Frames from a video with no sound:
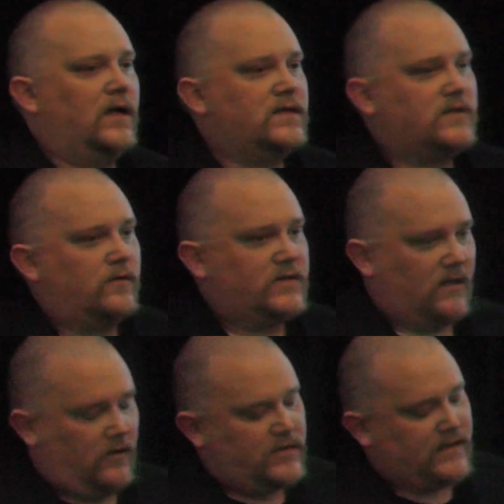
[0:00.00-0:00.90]
So as
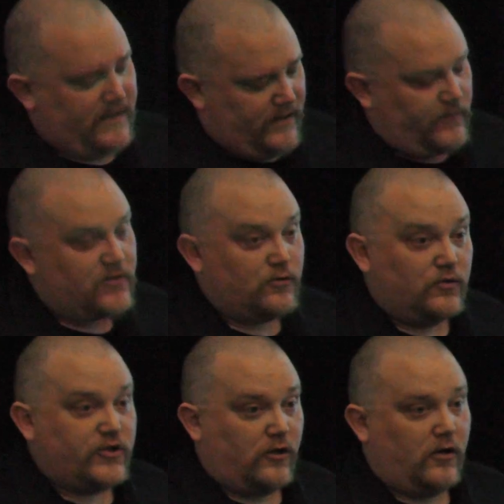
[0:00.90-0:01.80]
long as they come to school
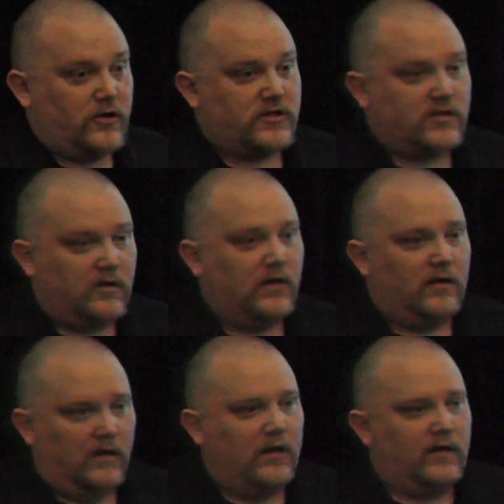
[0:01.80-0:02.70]
charged,
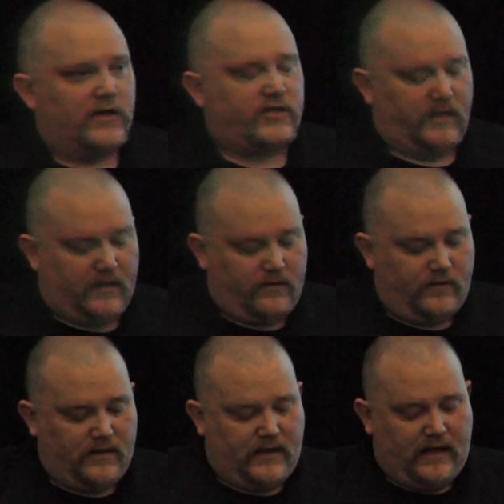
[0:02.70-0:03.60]
they should get through
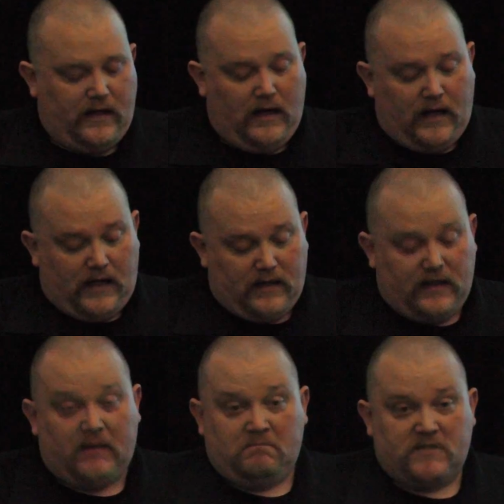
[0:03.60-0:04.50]
the day, and
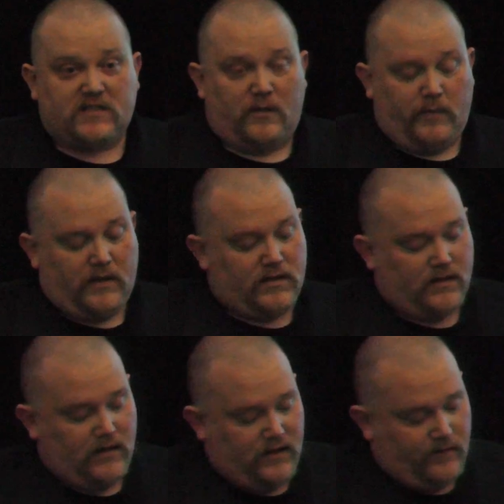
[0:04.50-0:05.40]
then some into
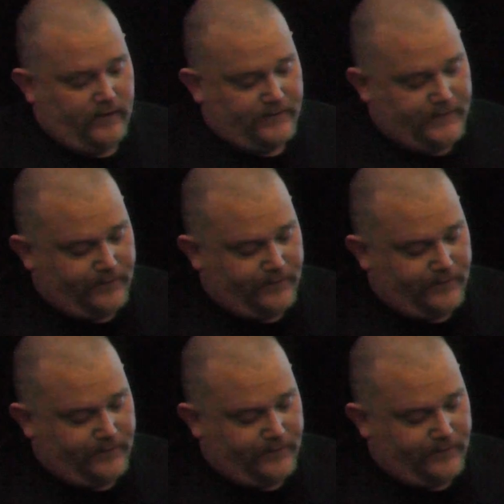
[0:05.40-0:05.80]
the evening.